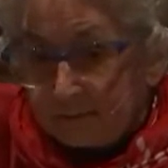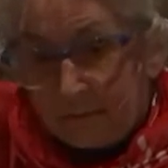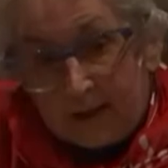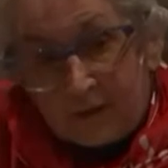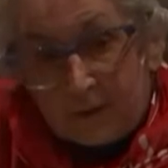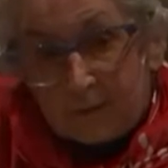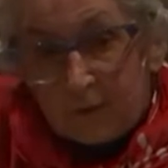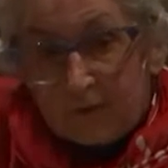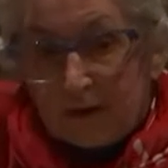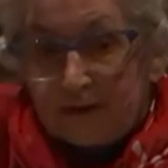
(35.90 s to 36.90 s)
But we
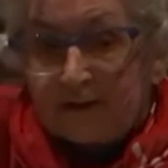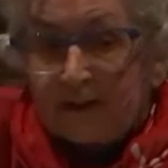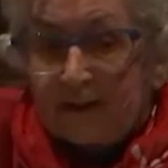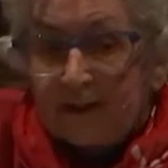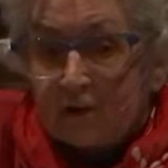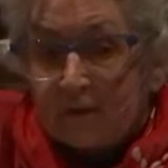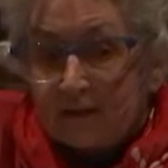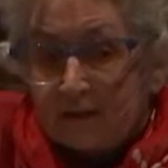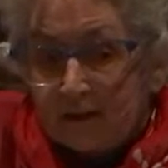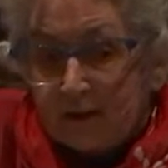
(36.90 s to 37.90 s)
move on. I'd like to
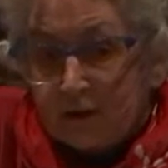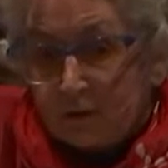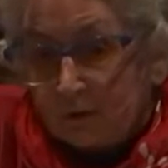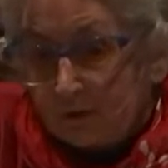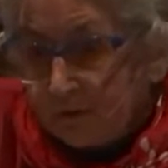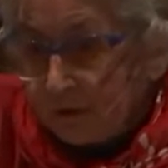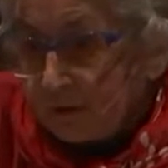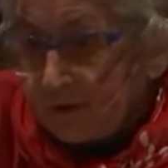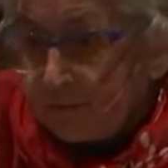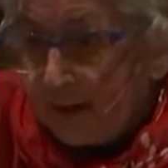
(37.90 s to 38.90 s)
acknowledge all of
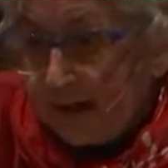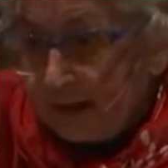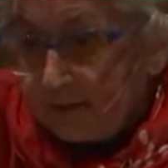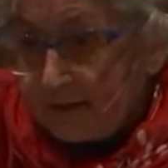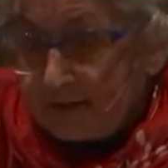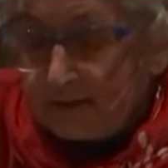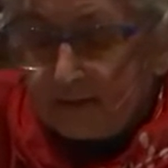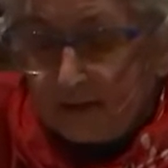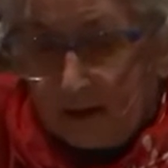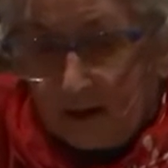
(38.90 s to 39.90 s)
you as part of this
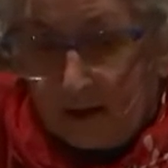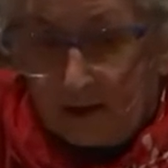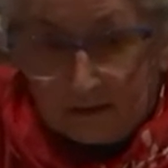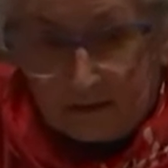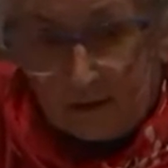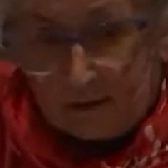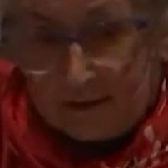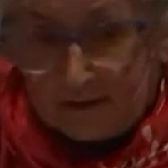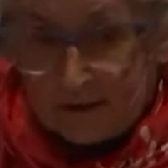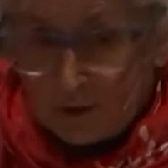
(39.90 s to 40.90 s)

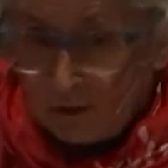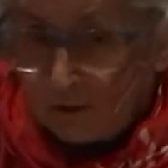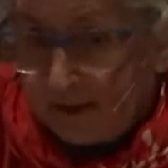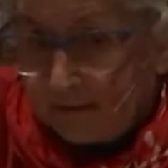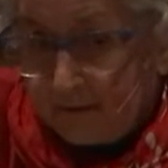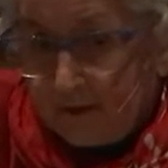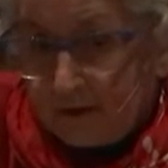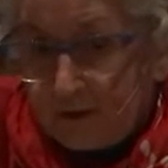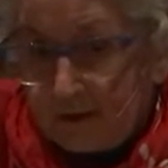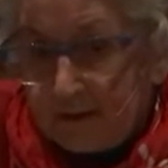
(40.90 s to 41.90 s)
ongoing story of
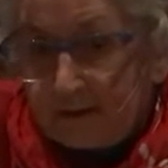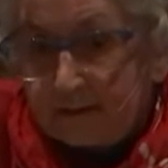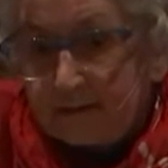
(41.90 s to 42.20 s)
country,